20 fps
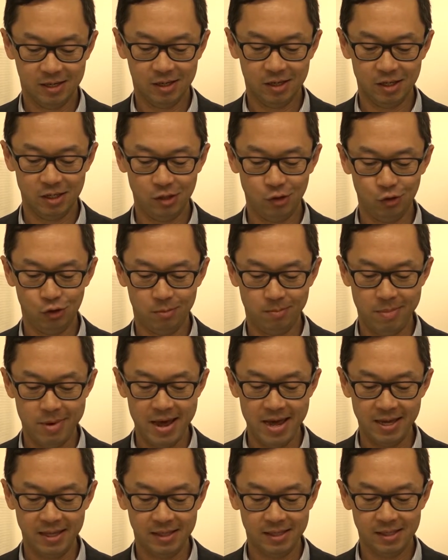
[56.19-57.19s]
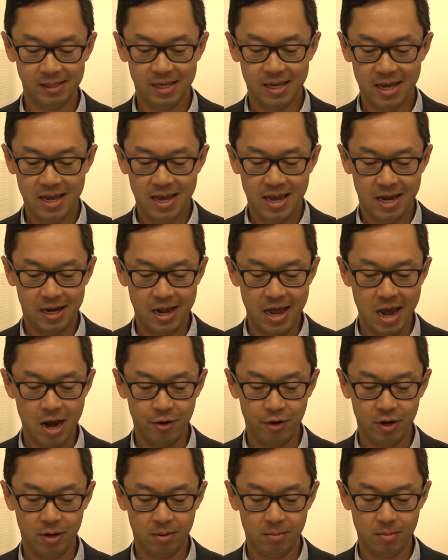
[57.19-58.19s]
Stuart Baines and
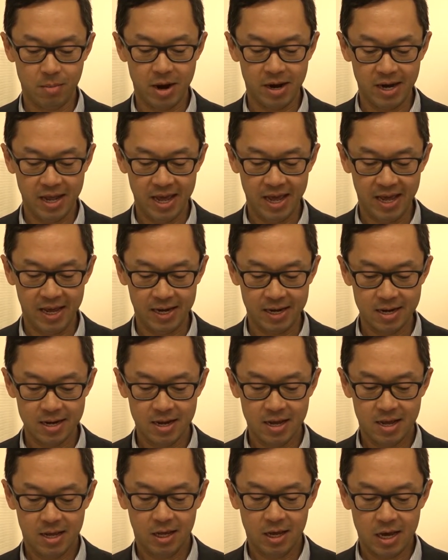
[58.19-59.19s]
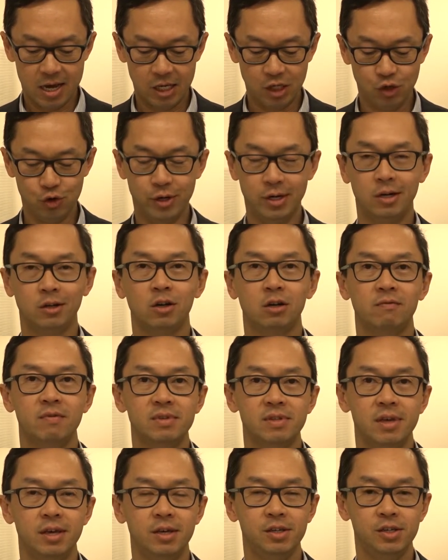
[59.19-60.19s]
Aaron Minehan, are joined in
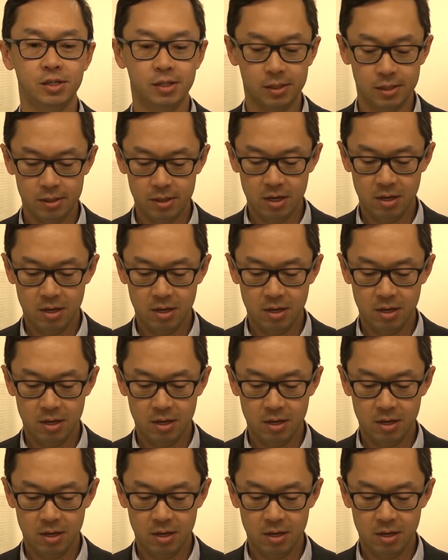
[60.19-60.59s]
conversation